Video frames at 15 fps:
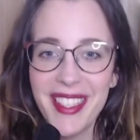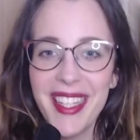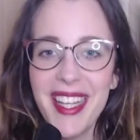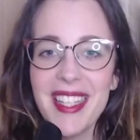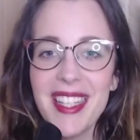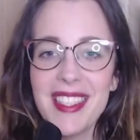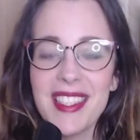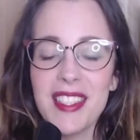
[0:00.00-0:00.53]

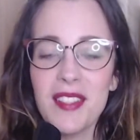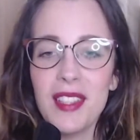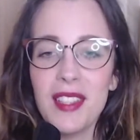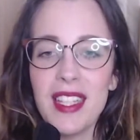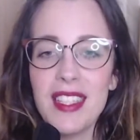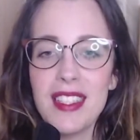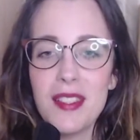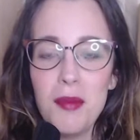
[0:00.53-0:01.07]
So
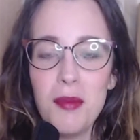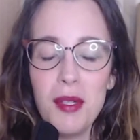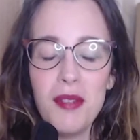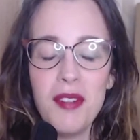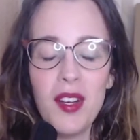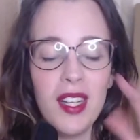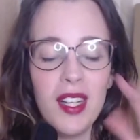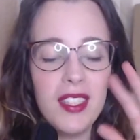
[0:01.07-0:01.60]
let's move
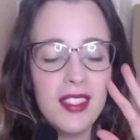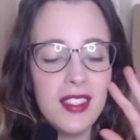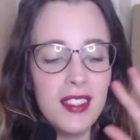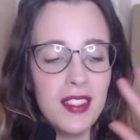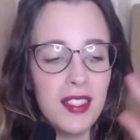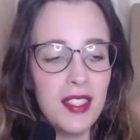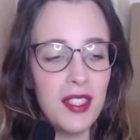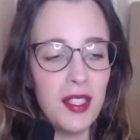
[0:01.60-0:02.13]
on
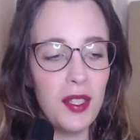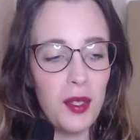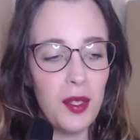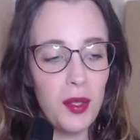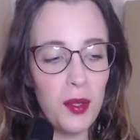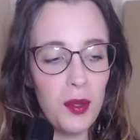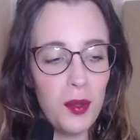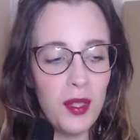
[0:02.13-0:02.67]

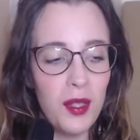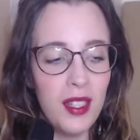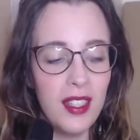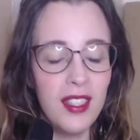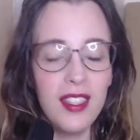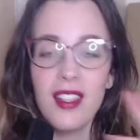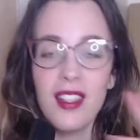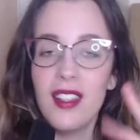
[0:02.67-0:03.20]
to
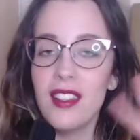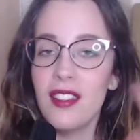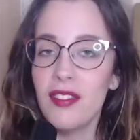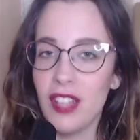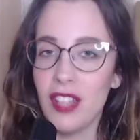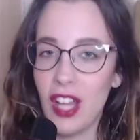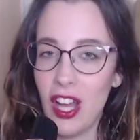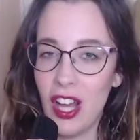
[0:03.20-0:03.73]
the
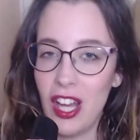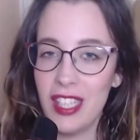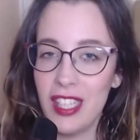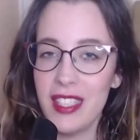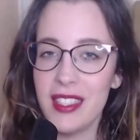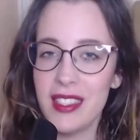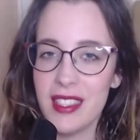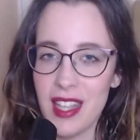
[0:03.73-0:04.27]
vlog
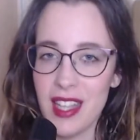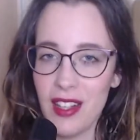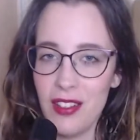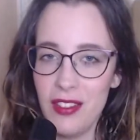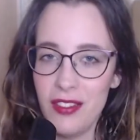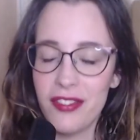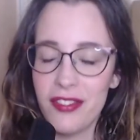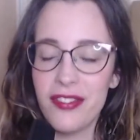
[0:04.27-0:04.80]

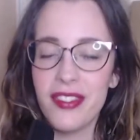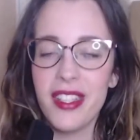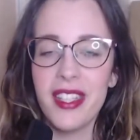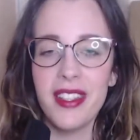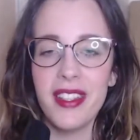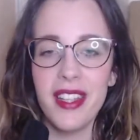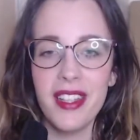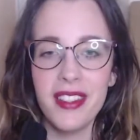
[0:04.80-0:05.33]
itself, and
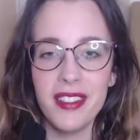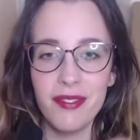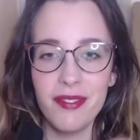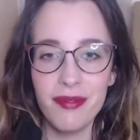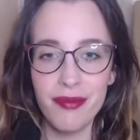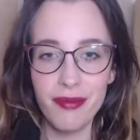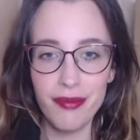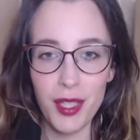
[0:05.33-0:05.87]
then
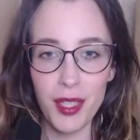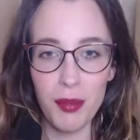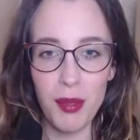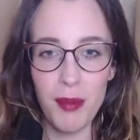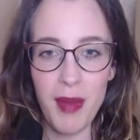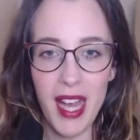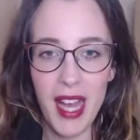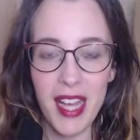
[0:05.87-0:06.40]
we'll be
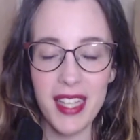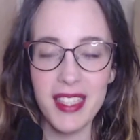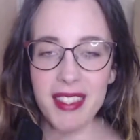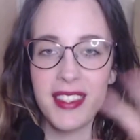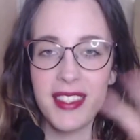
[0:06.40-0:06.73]
back